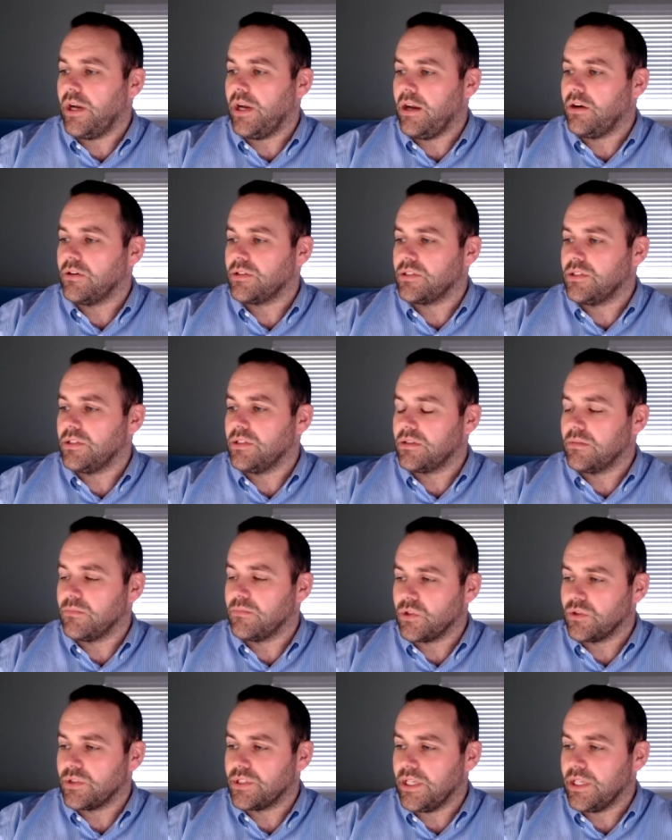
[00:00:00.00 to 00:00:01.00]
air systems
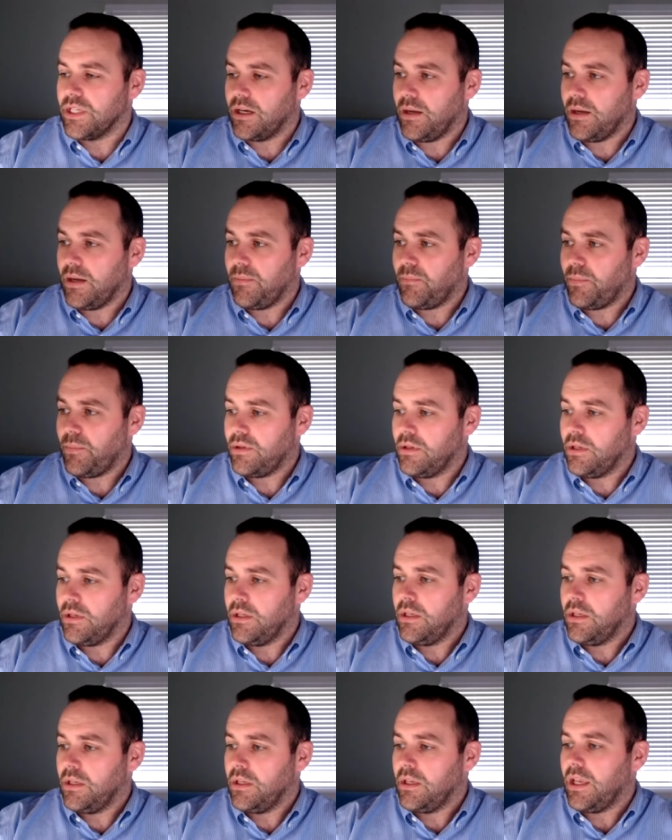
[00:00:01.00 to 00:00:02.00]
are set up.
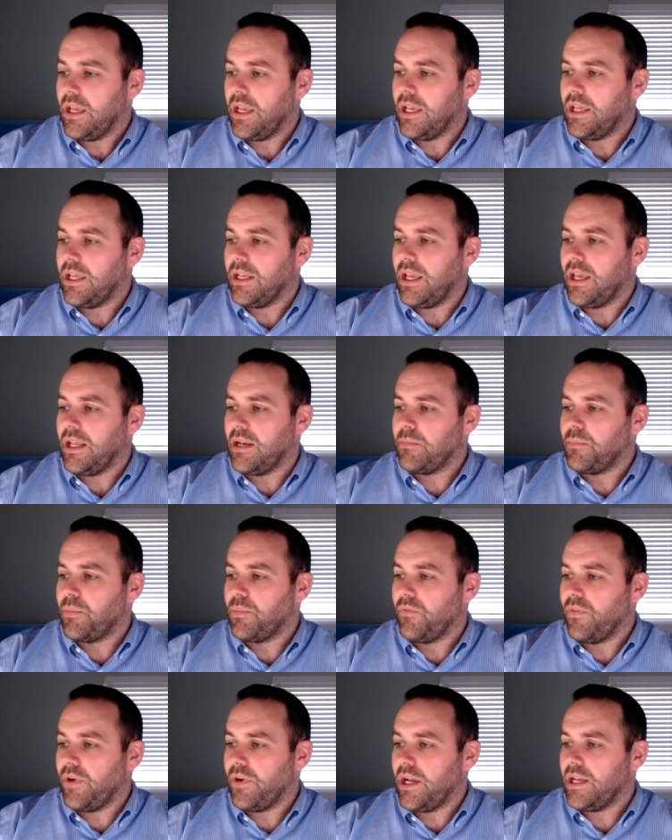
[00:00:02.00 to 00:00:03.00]
And, and it
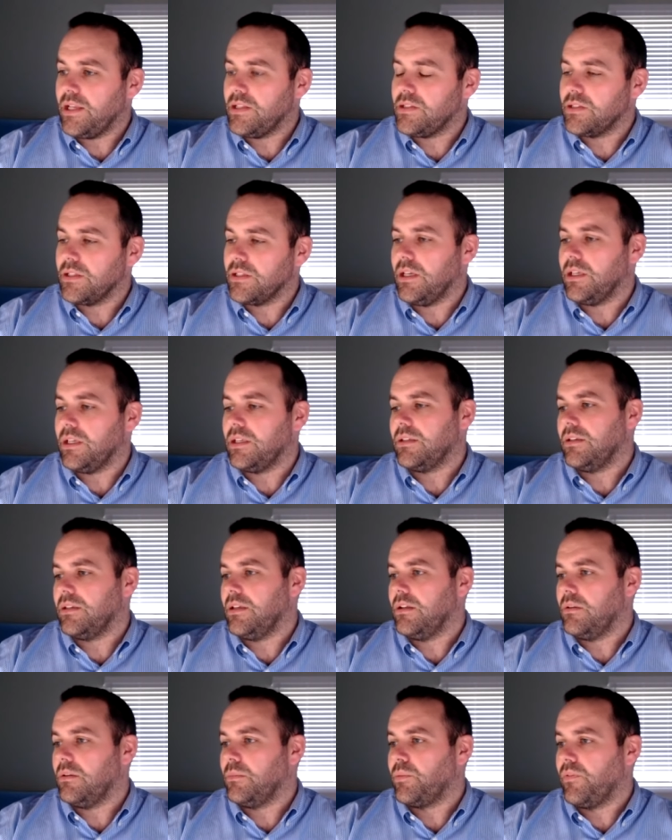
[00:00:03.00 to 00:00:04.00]
provides like,
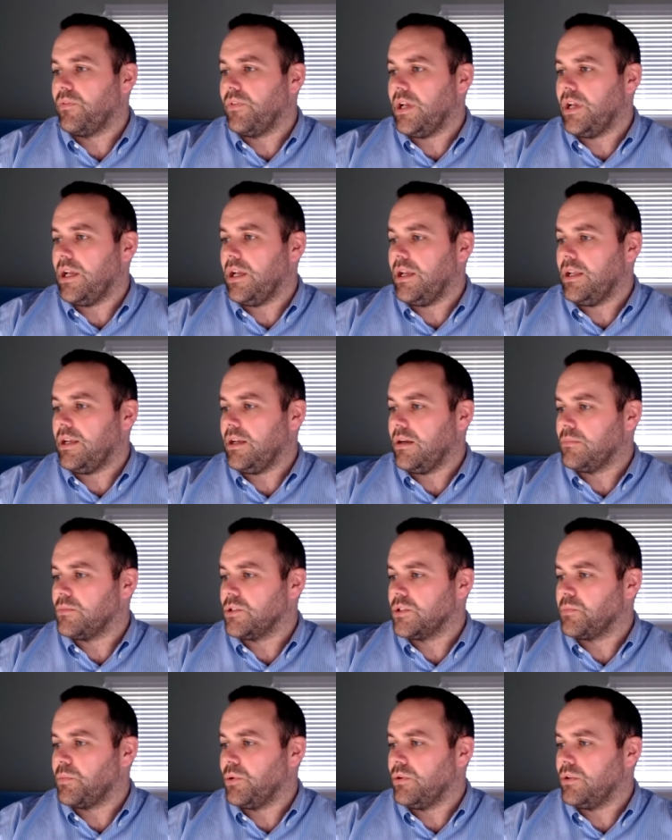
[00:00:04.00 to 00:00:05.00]
it'll provide, and I'm
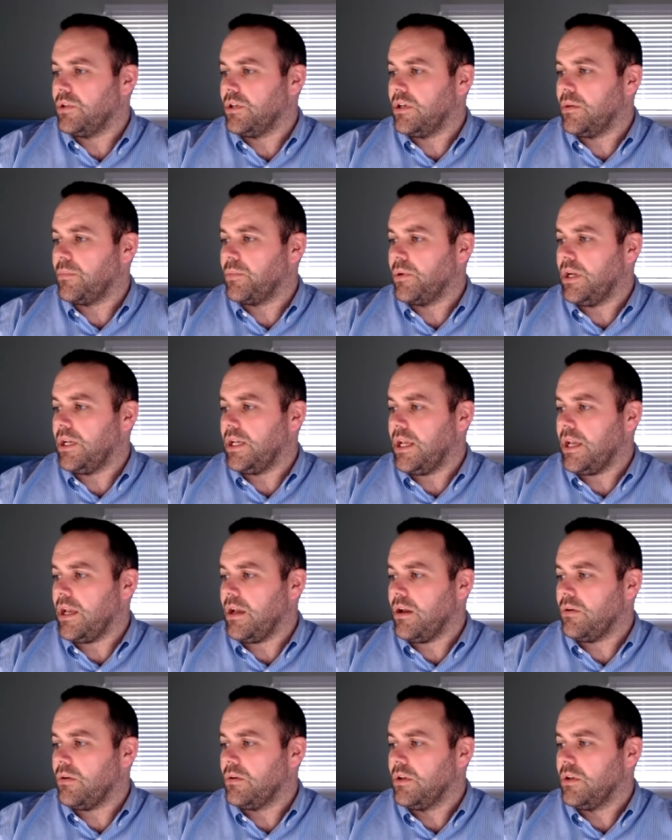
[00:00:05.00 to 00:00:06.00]
just pulling it up right
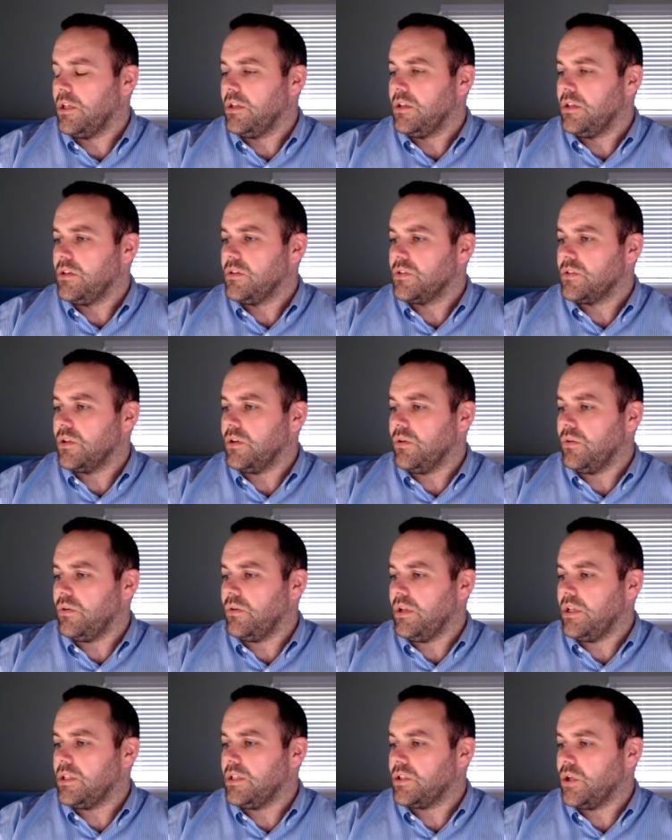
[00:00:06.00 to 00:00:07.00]
now, so
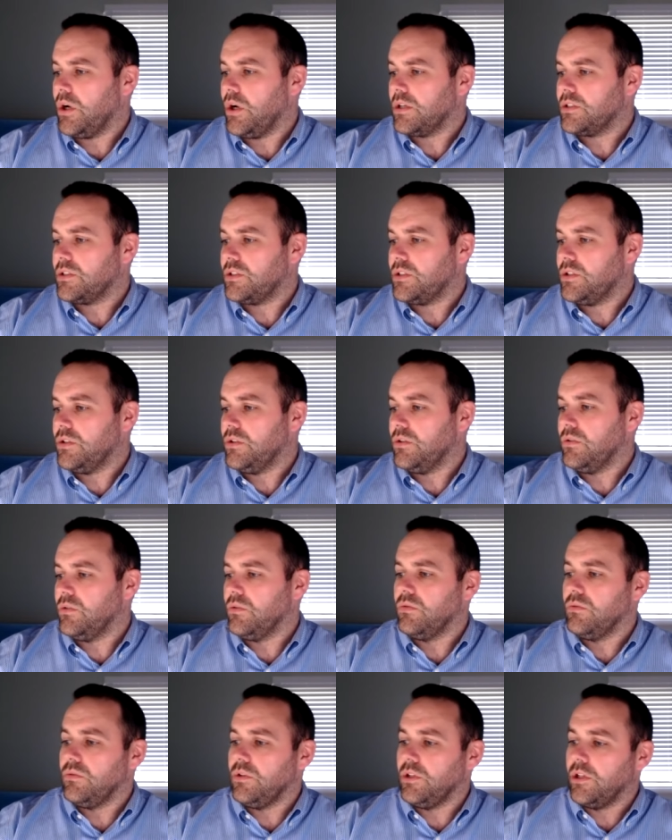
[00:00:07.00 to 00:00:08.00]
it talks
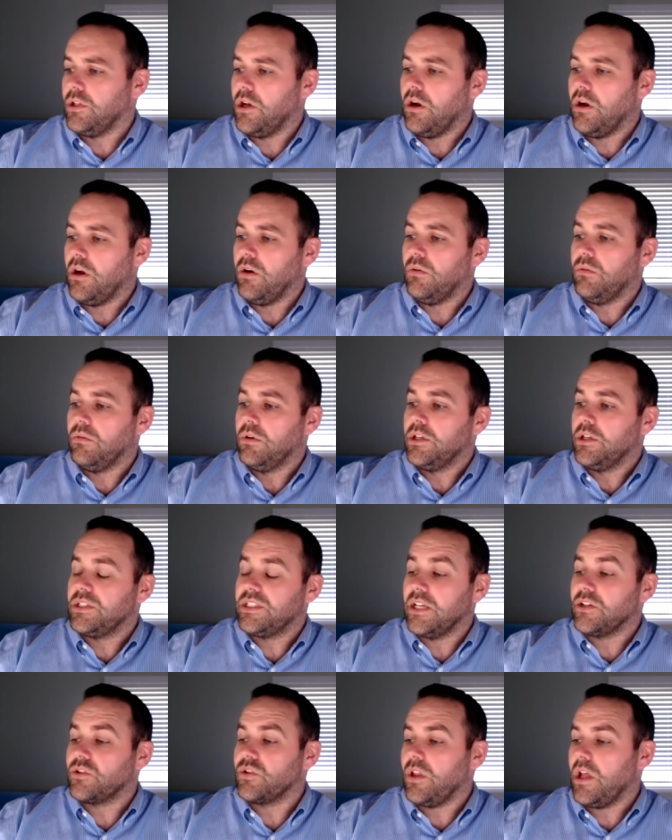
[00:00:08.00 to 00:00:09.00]
to, you know,
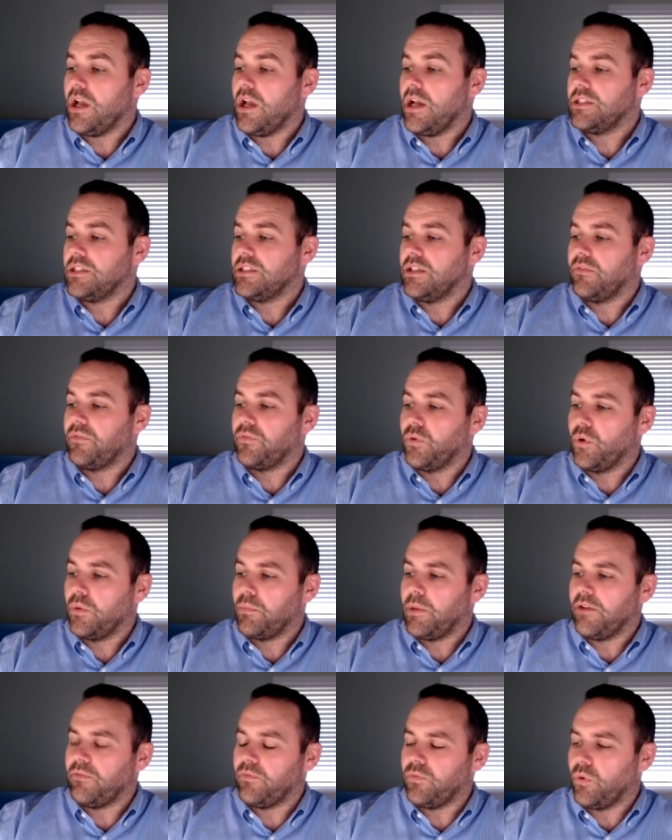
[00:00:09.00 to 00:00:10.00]
centralized and floor
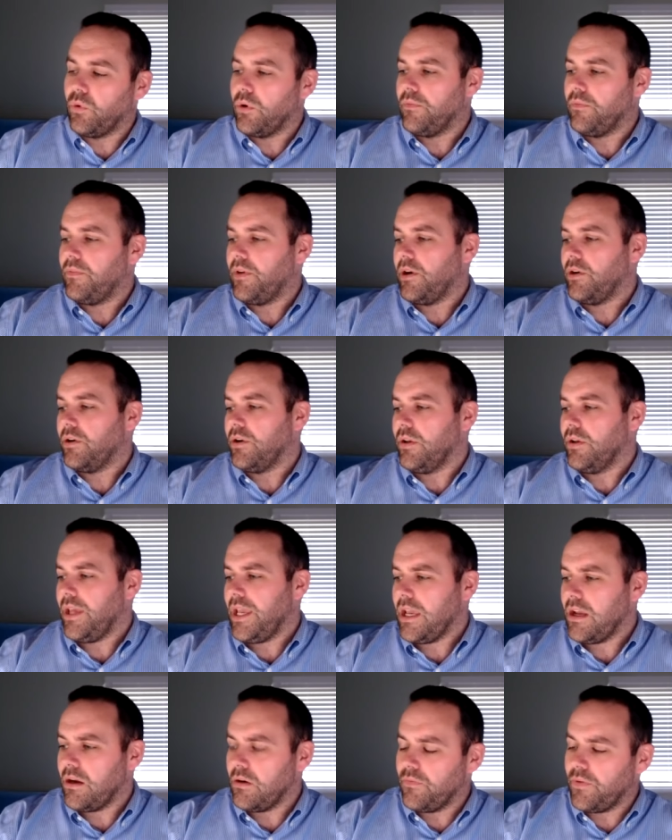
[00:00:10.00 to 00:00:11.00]
by floor var-
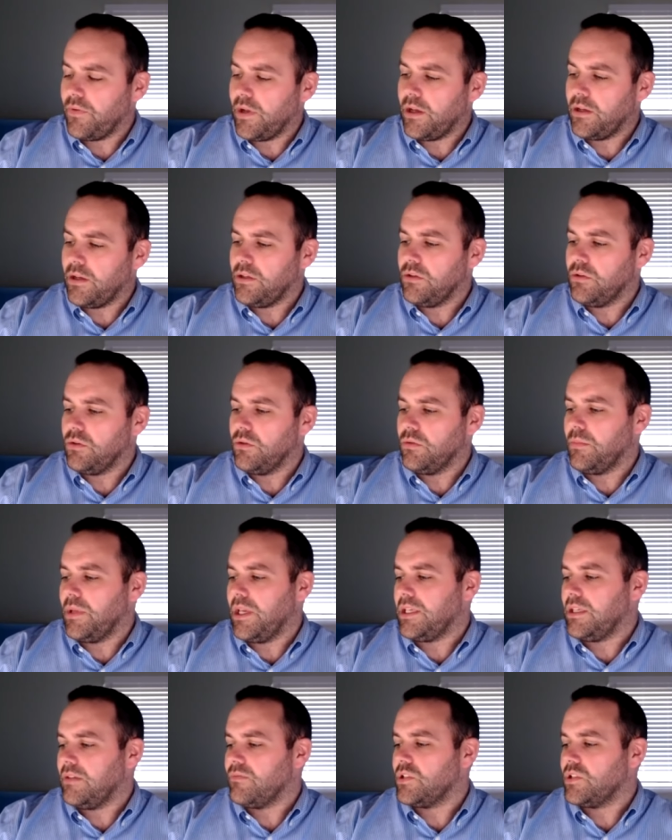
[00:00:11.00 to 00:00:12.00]
air volume.
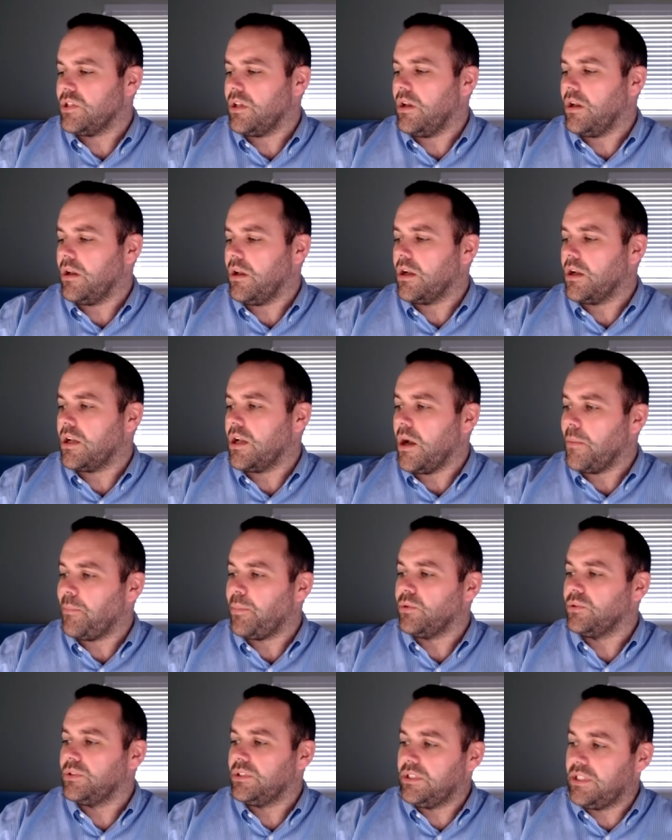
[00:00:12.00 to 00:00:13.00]
It gives a, a
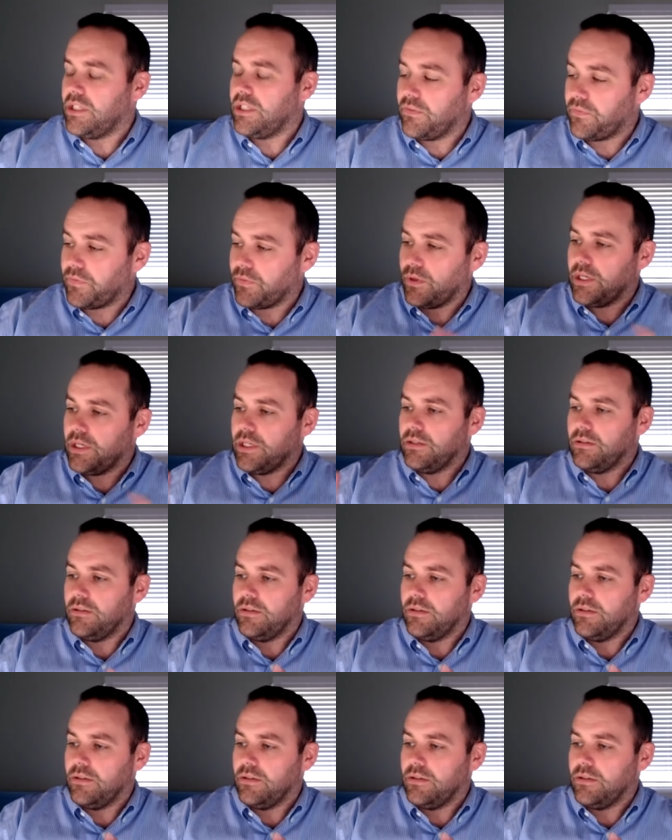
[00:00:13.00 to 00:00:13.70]
couple different